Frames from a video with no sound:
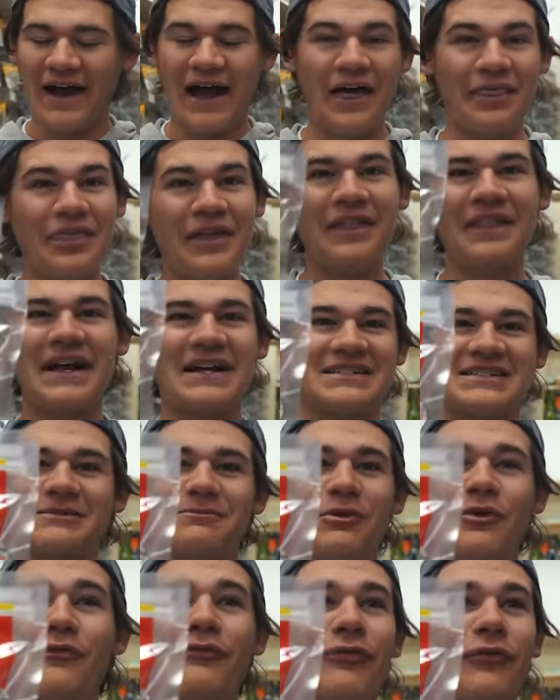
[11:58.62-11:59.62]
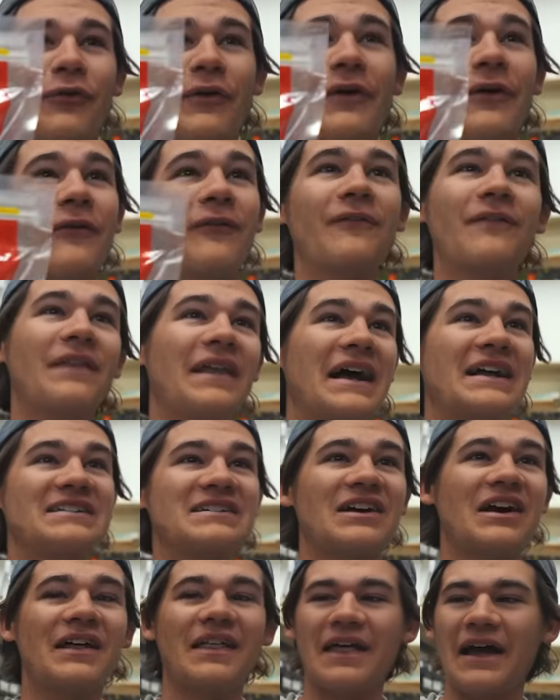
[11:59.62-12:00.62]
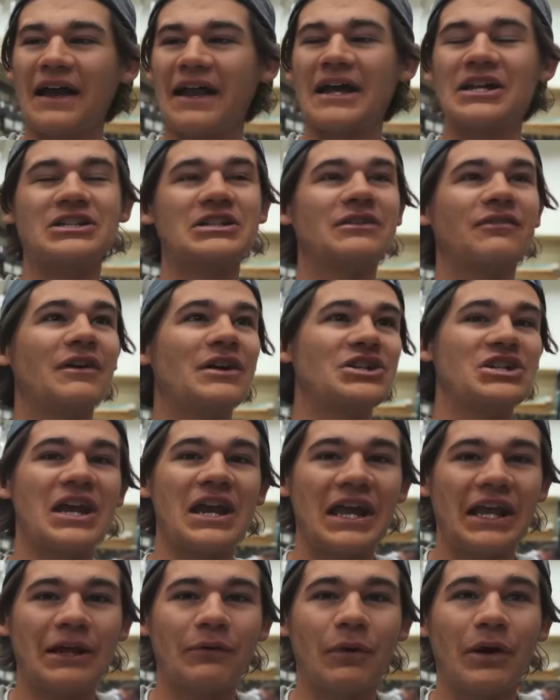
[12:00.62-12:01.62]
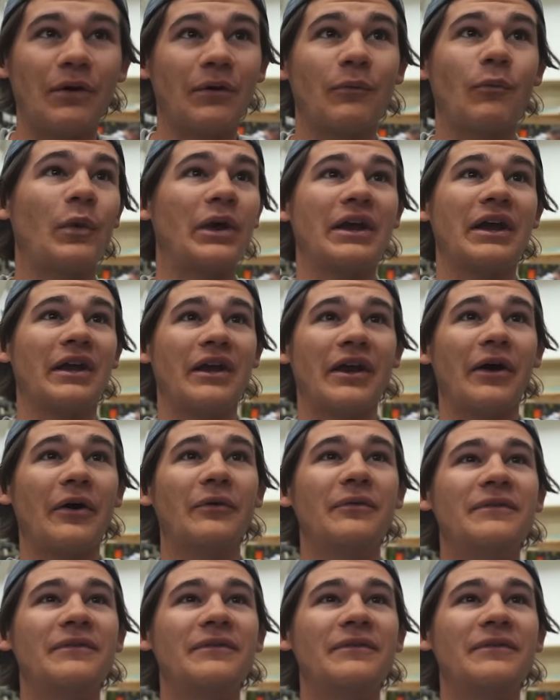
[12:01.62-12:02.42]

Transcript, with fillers: I think that's the move for real. That's that catches fish anywhere we can go.